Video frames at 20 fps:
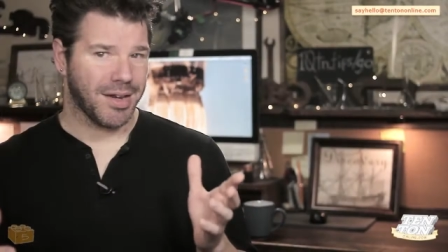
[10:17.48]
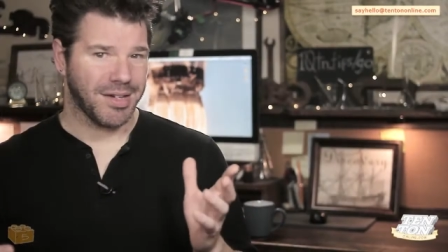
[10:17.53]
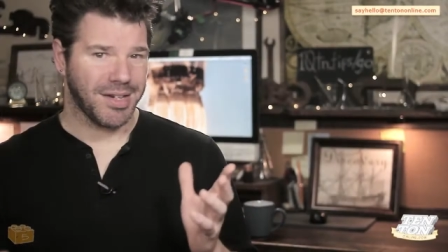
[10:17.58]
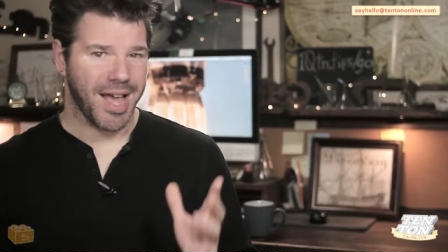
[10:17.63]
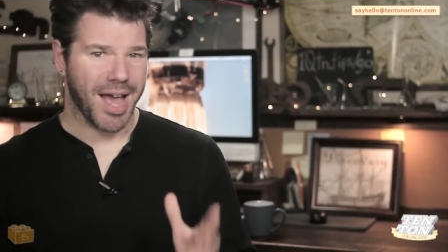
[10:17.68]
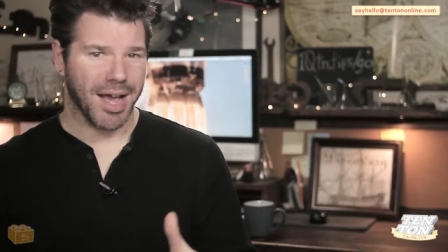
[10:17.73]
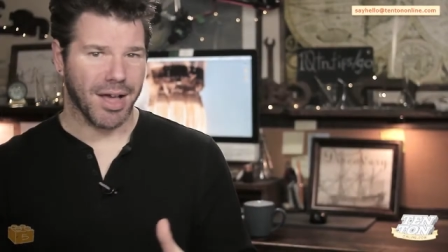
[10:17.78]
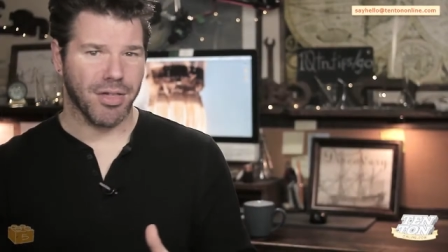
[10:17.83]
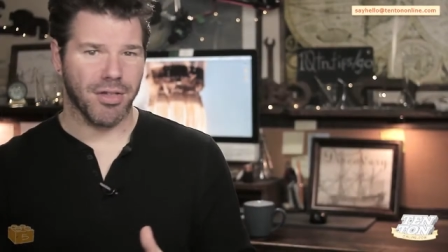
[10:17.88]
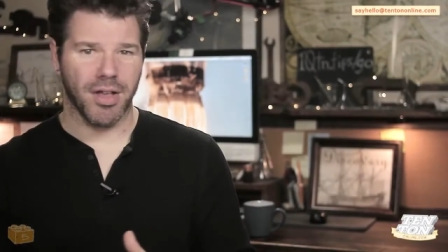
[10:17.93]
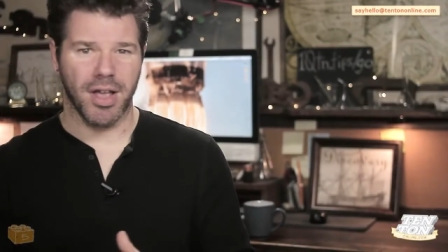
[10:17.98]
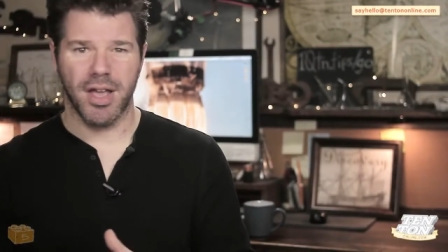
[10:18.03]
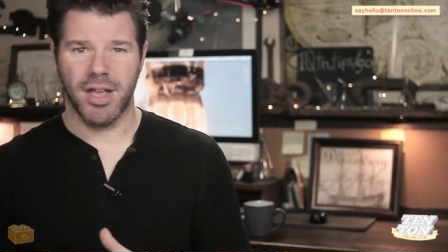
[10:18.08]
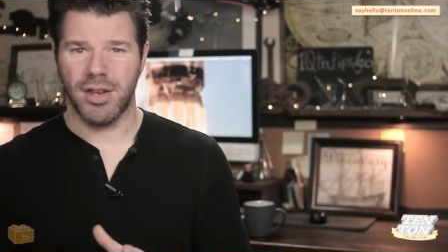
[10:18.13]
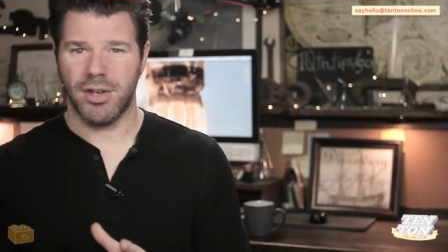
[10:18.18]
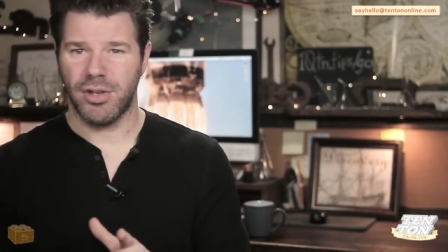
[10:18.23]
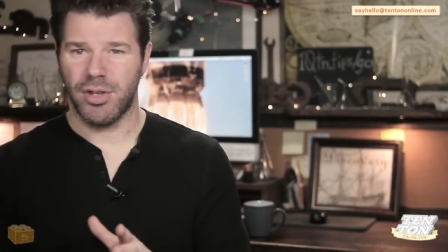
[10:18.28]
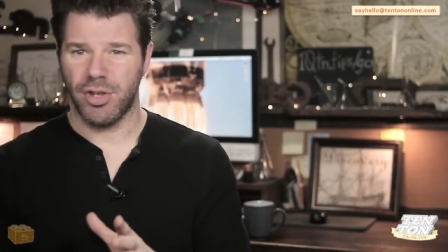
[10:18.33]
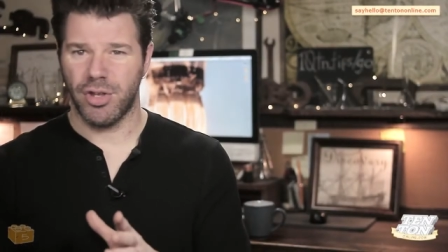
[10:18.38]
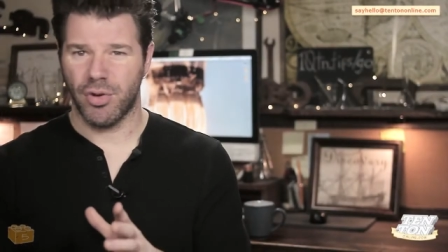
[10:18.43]
next,
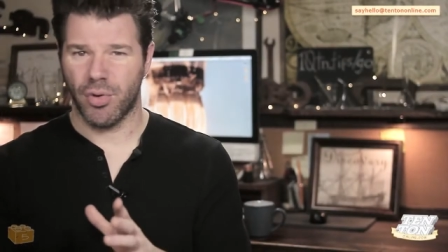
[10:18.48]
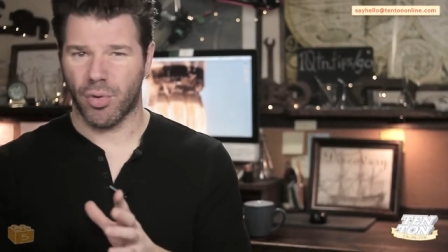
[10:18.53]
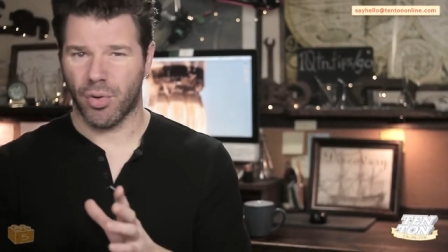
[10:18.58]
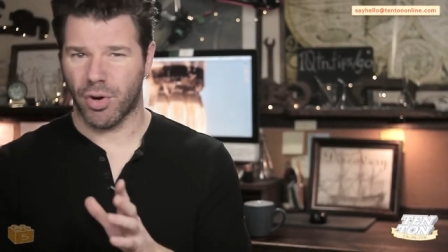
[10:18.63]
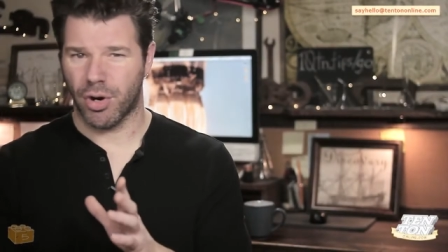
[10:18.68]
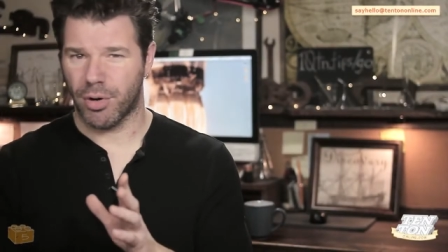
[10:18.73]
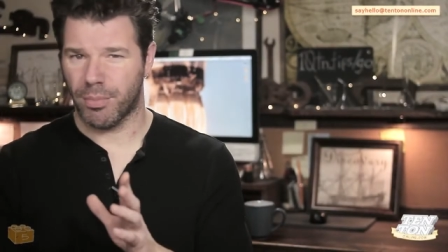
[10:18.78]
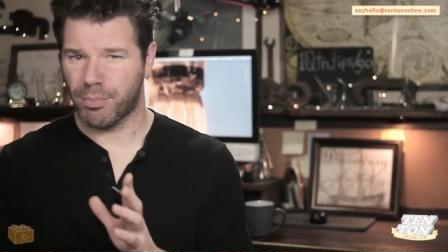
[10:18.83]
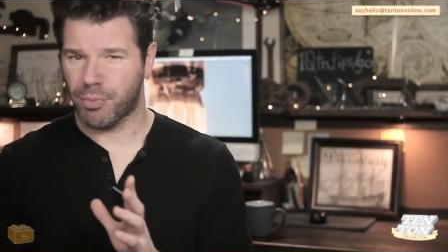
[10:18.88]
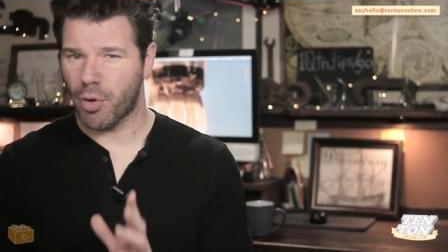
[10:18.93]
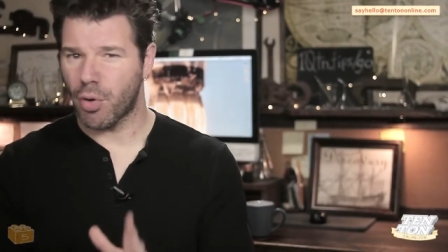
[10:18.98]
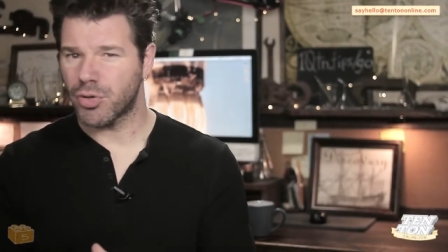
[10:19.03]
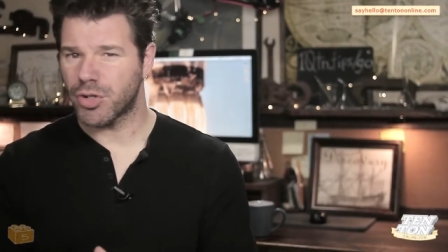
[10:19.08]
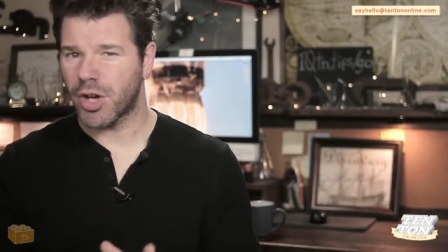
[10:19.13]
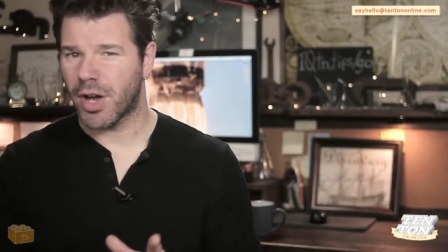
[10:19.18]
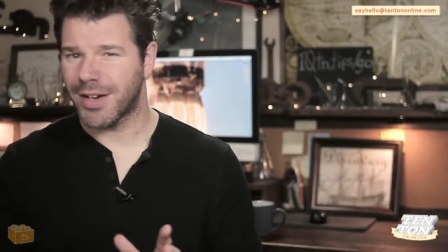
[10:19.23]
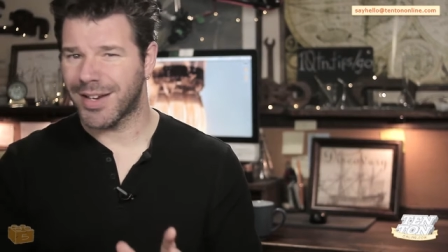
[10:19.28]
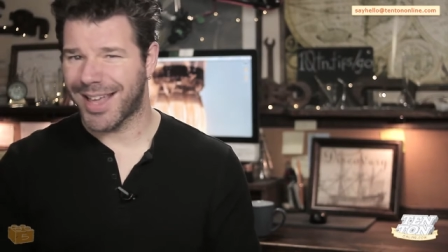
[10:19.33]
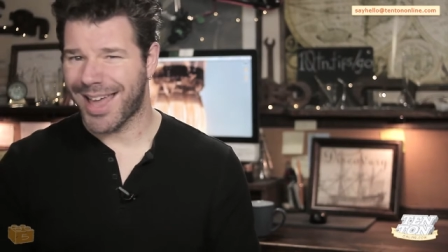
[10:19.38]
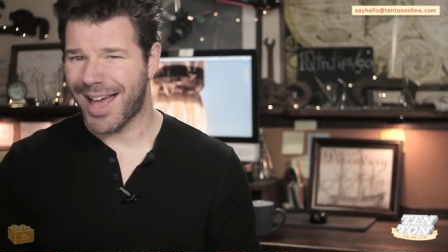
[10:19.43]
in your
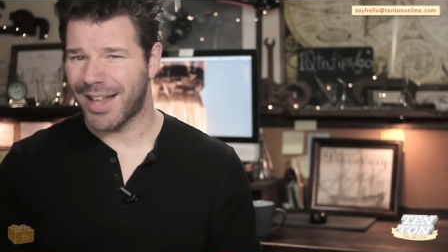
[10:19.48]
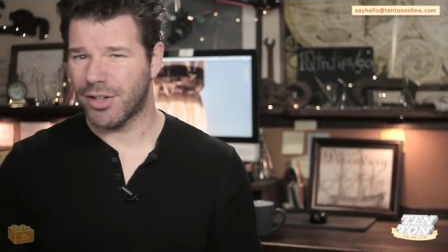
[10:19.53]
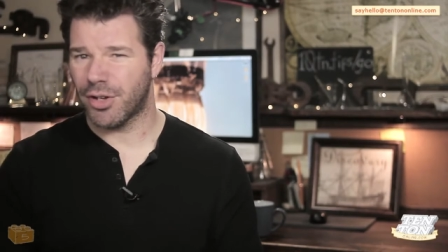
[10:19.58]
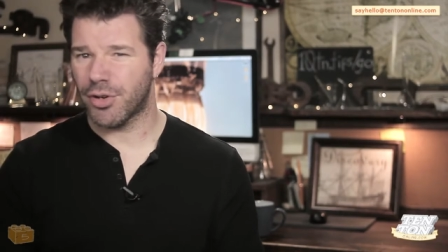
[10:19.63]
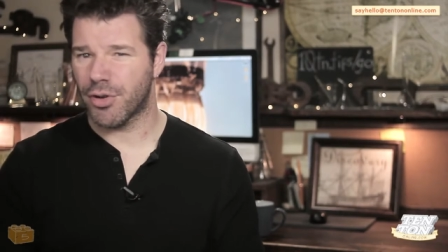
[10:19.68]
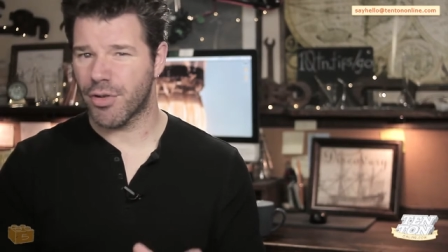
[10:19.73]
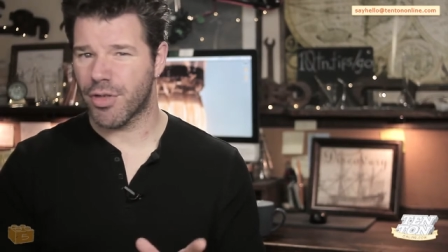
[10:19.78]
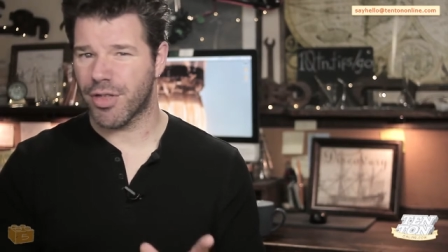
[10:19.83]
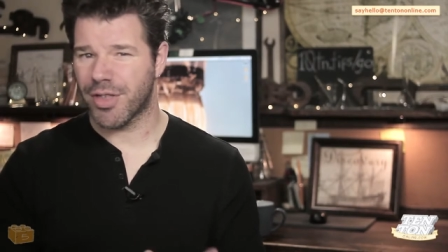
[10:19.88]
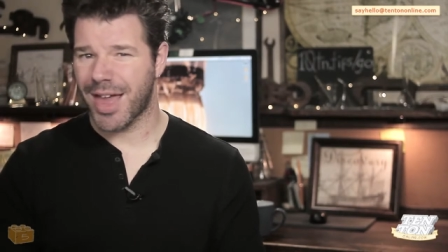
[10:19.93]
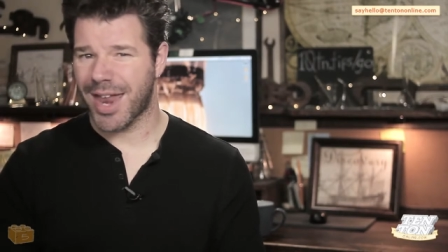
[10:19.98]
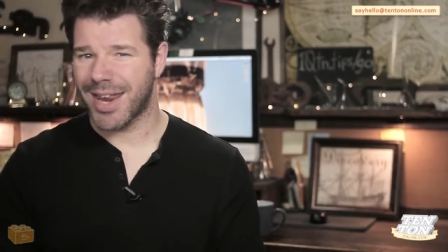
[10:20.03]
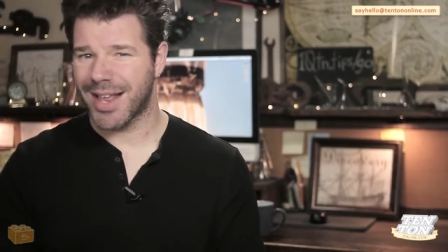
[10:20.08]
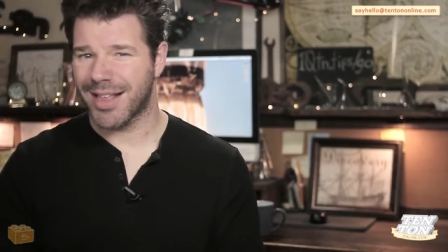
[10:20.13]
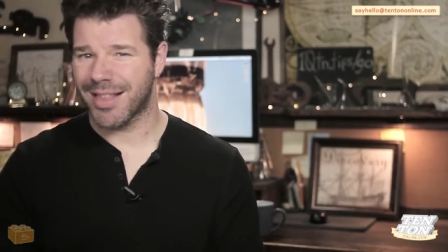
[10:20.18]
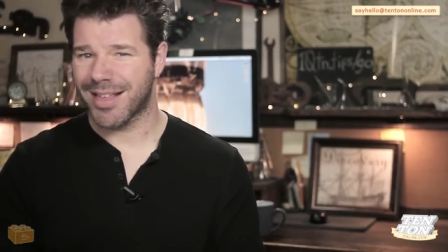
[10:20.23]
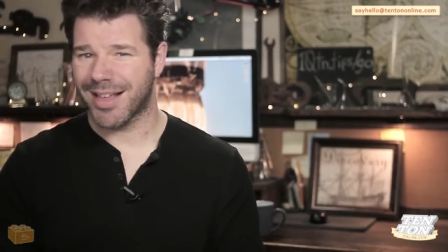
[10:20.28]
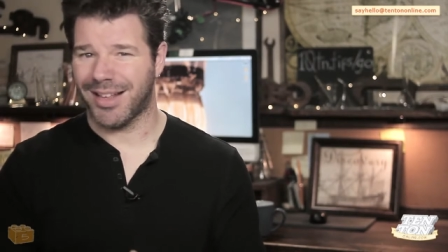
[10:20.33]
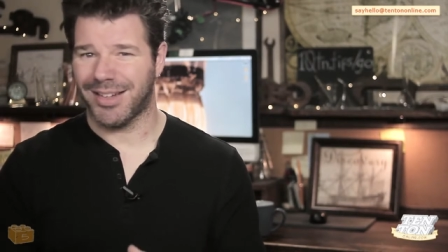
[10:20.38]
Proton Calendar settings,